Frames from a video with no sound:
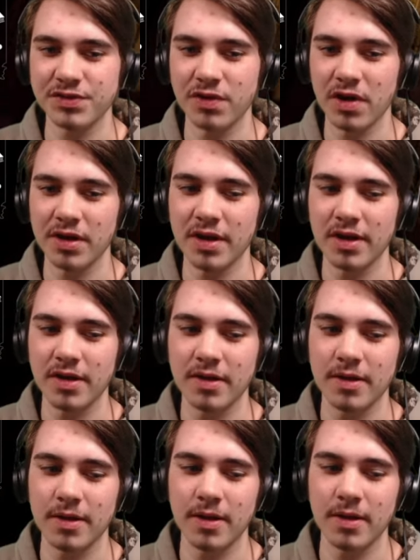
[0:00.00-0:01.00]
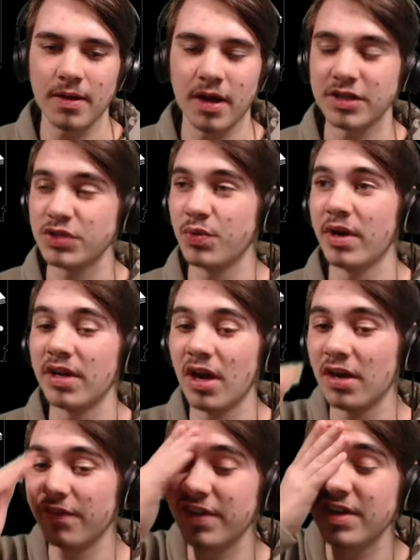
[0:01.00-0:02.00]
run. I swear to
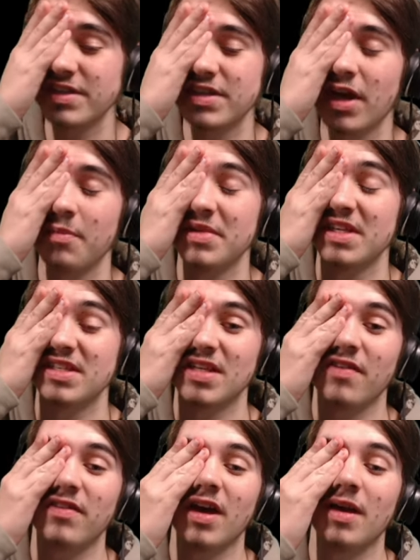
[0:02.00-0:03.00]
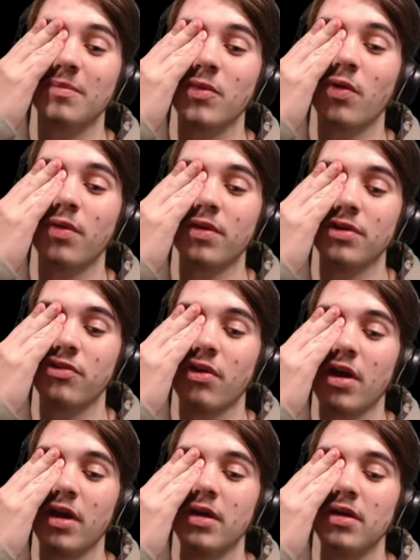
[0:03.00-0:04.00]
god, if it is not P seven, I'm going to
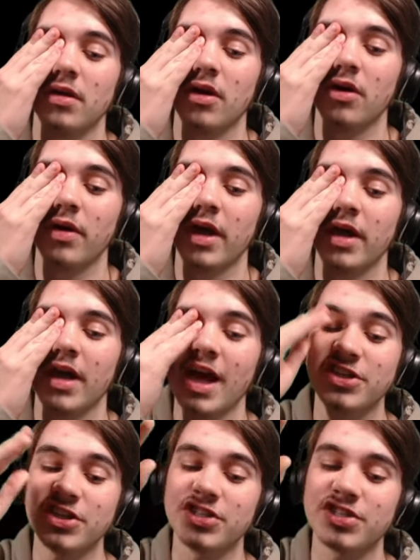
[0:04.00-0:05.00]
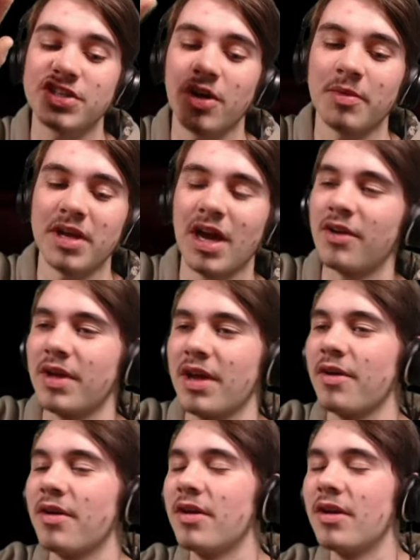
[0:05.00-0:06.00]
cry. Oh, hey, actually just kill me. I don't care.
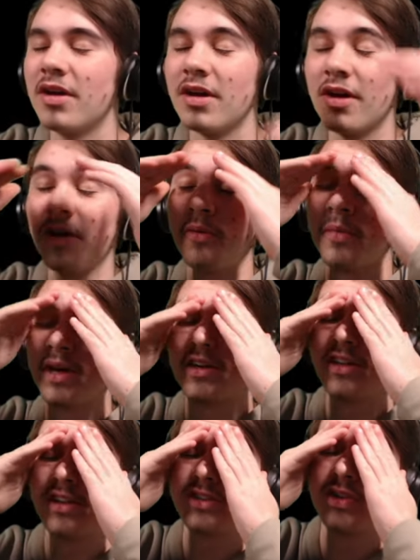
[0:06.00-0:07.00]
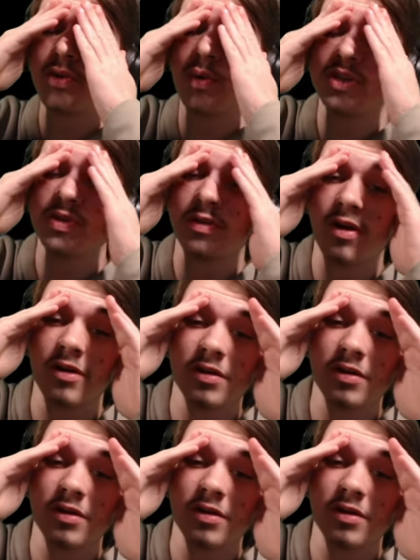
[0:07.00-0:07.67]
Oh my god, that took way too long.